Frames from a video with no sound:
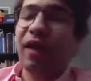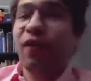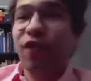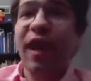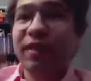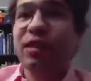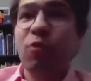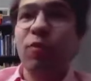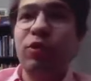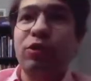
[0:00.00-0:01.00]
And in fact,
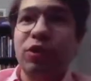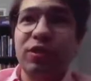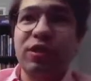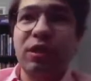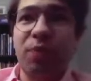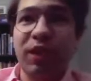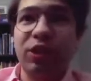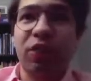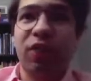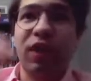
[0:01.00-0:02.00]
that's what we do. So this is a
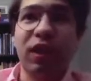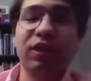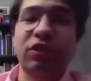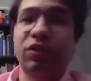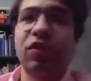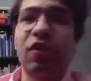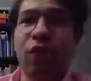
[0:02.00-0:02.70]
picture of a cluster